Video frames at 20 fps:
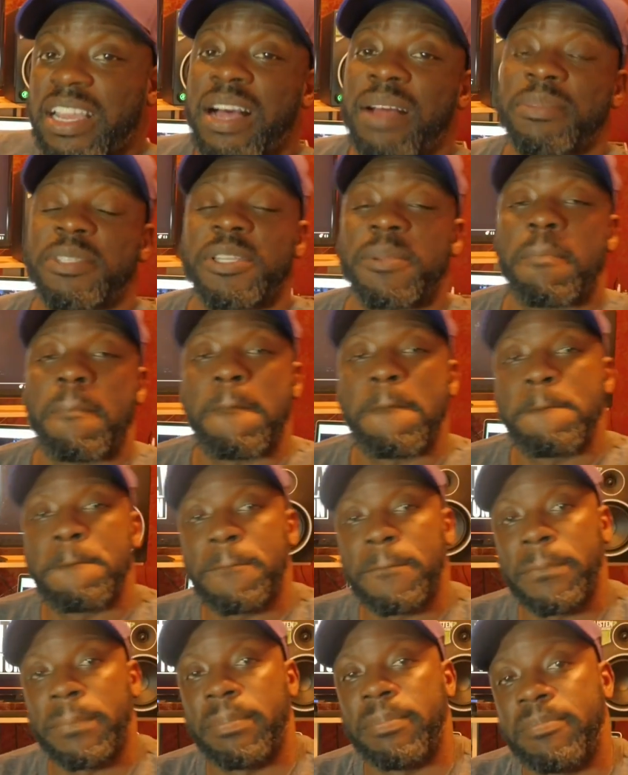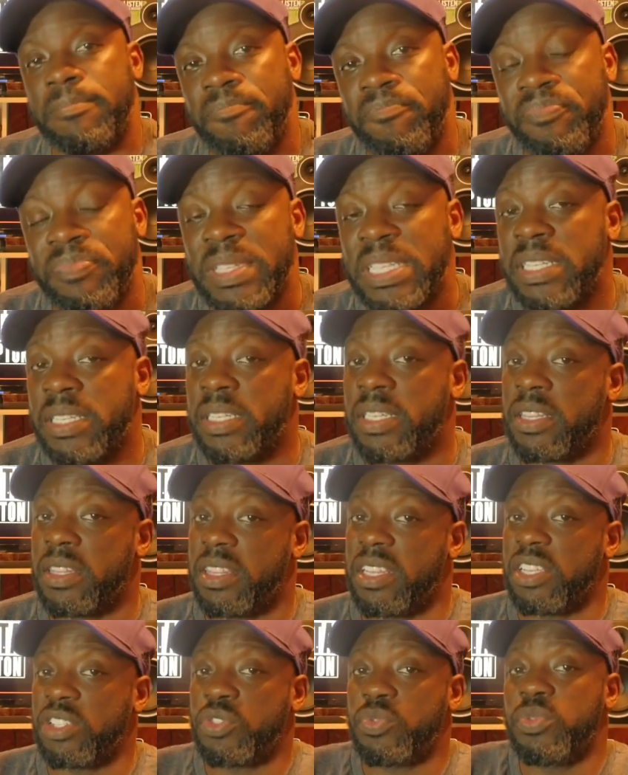Compton.
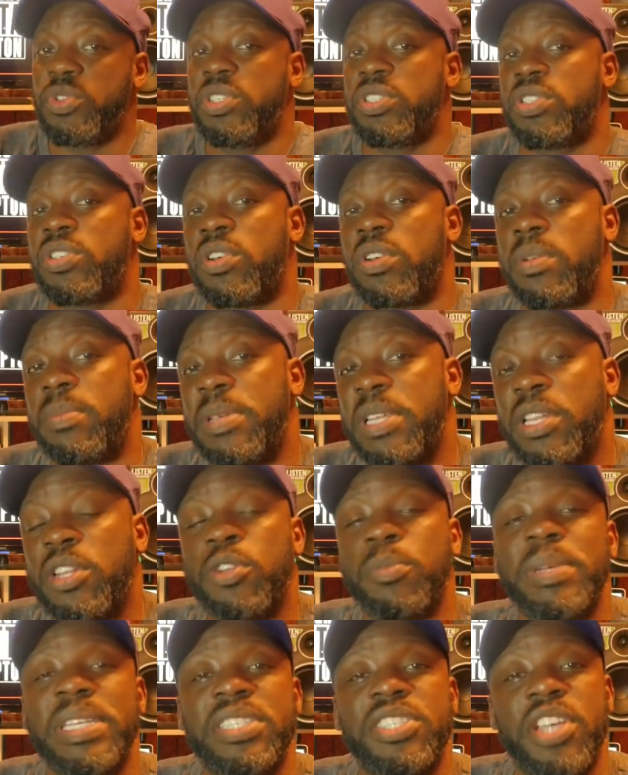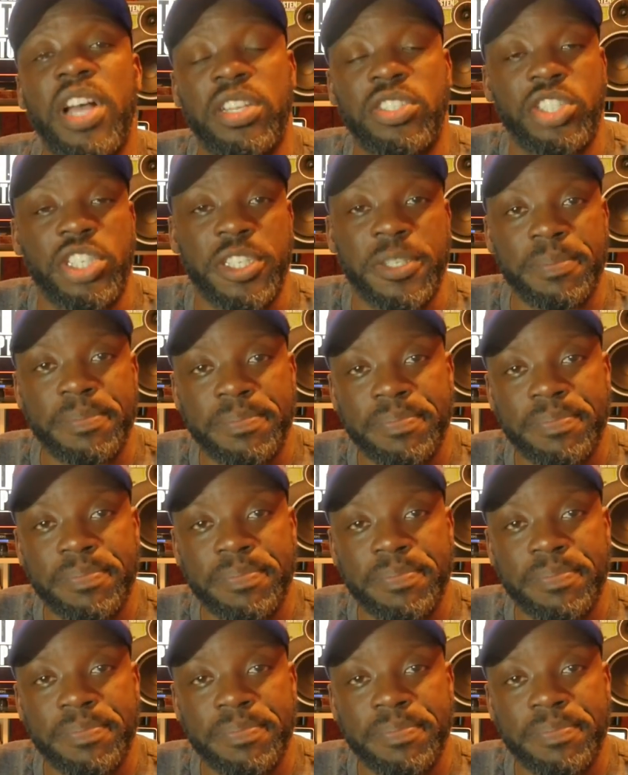This one is going to be a little bit touchy.